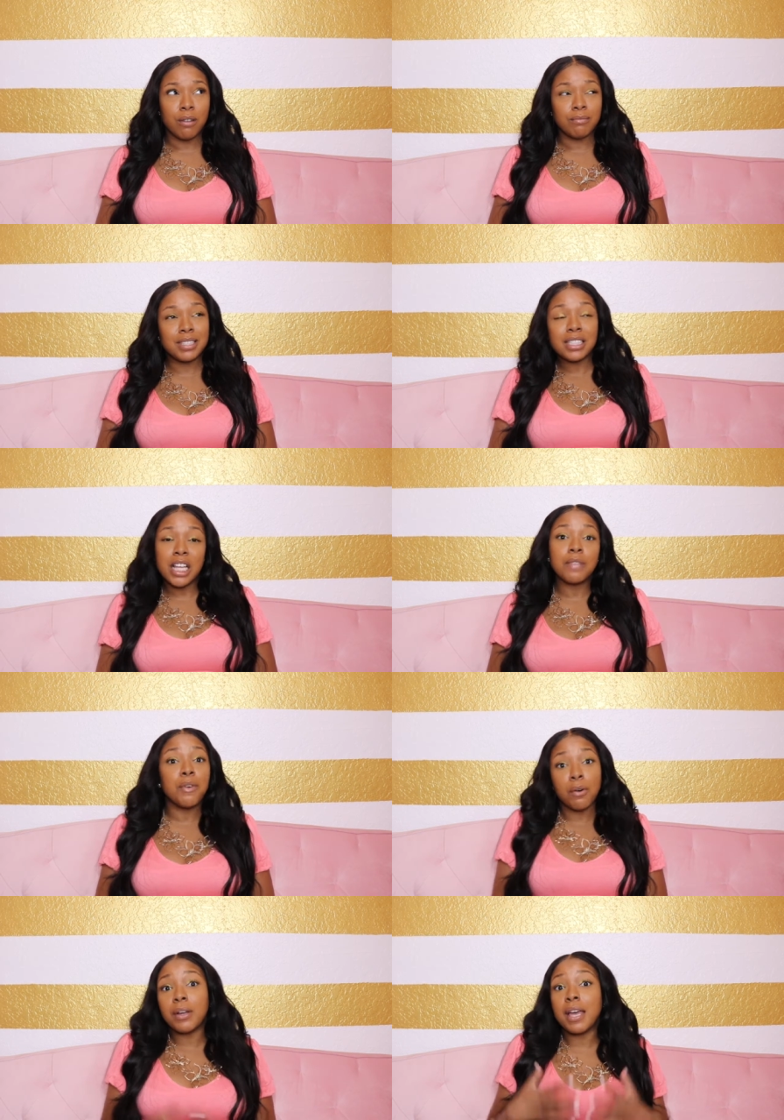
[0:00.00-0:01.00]

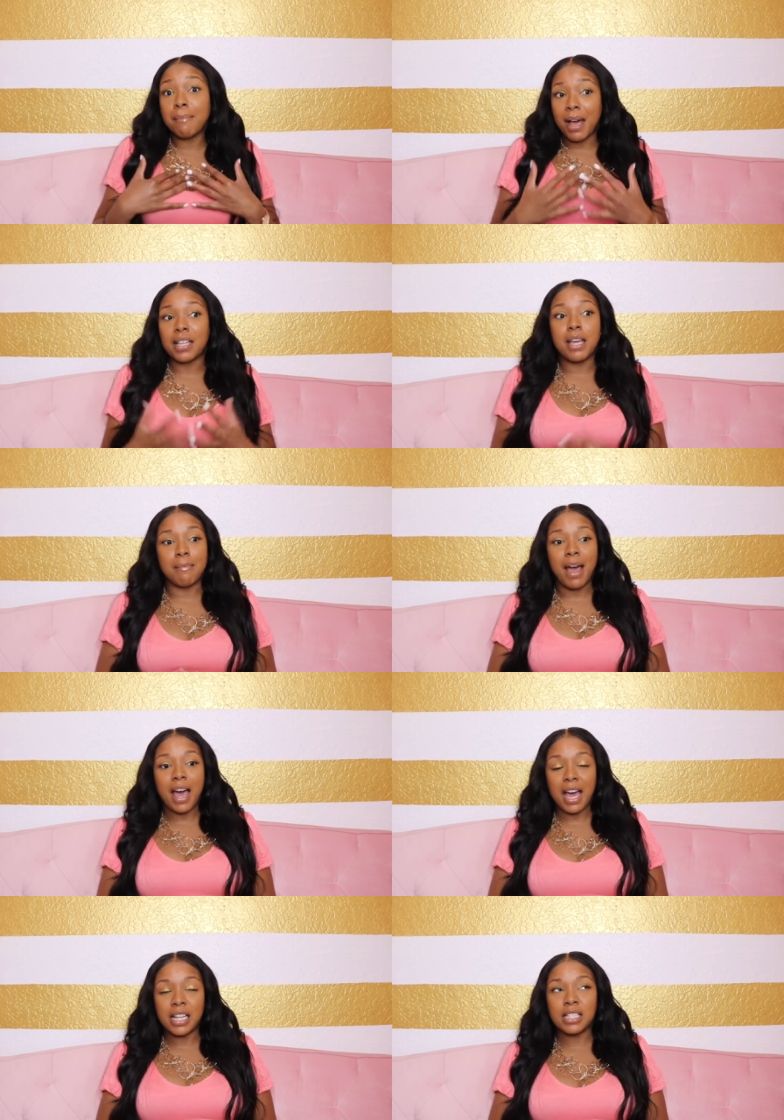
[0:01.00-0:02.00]
successful in my in my
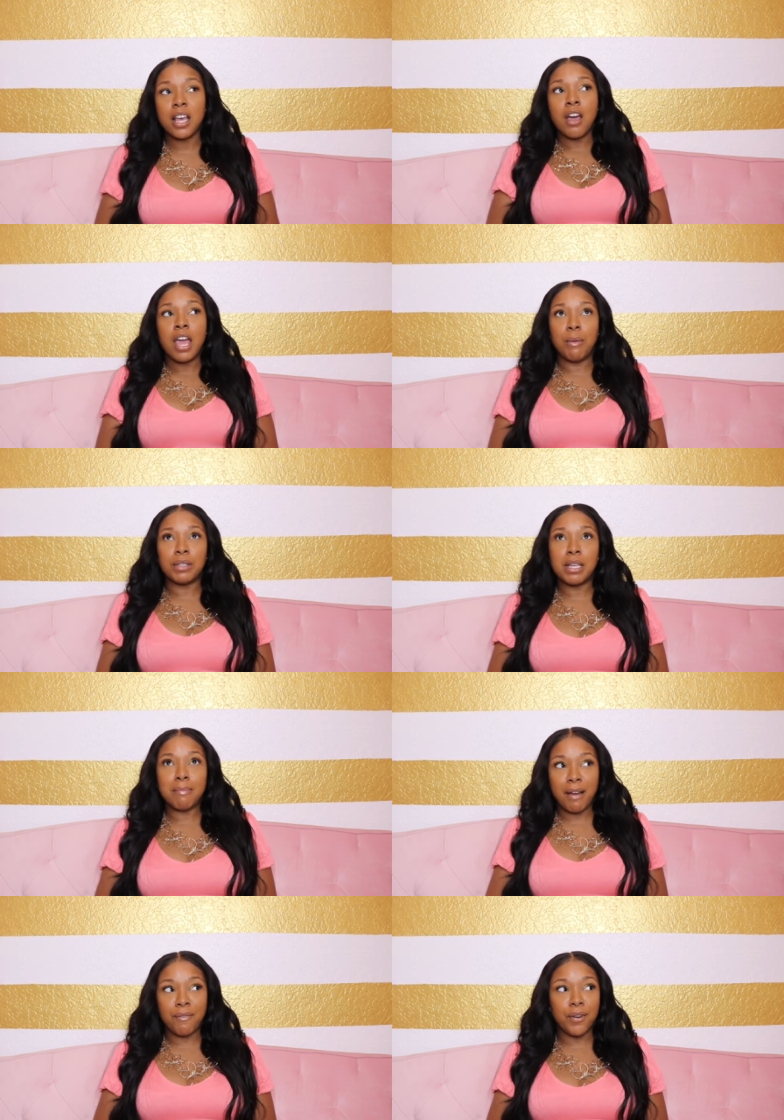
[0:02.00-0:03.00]
eyes within
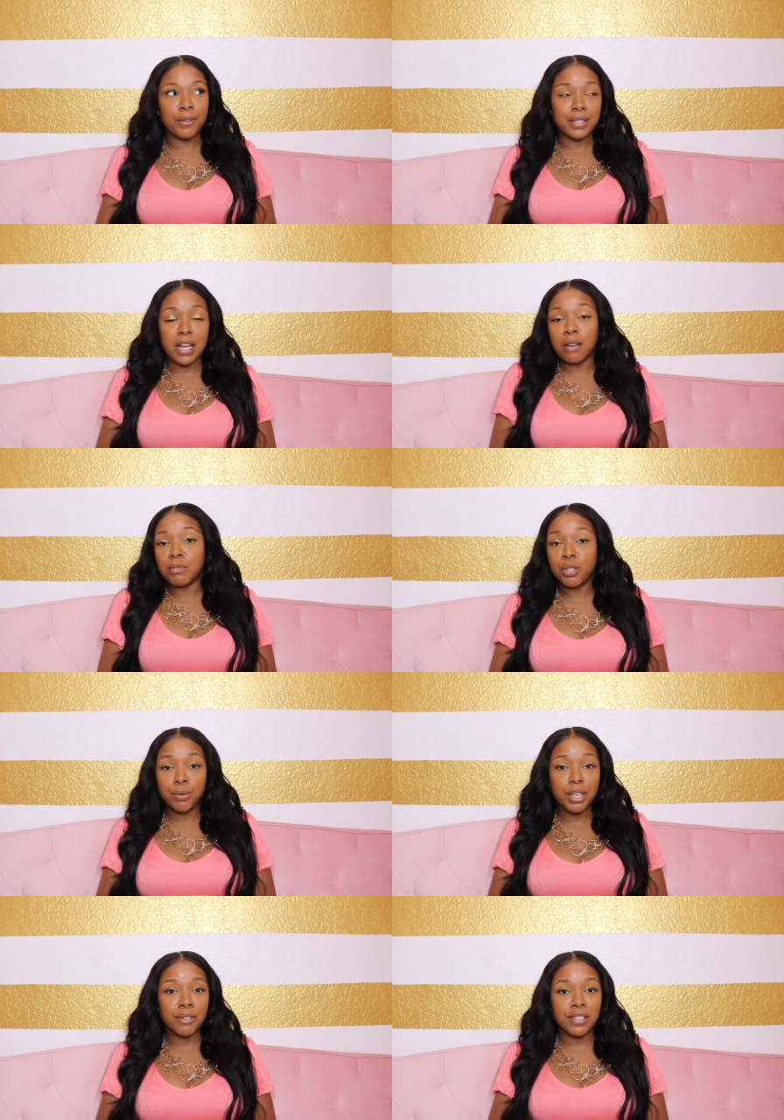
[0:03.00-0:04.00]
my first um, two
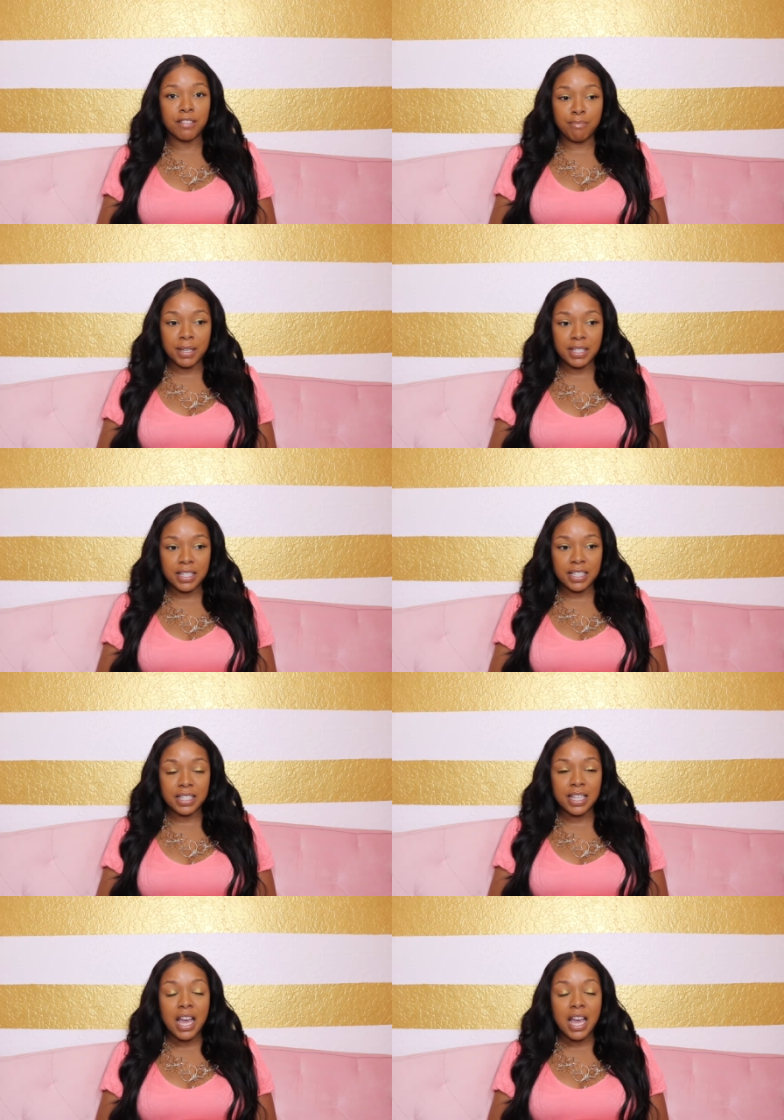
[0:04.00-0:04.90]
years of business.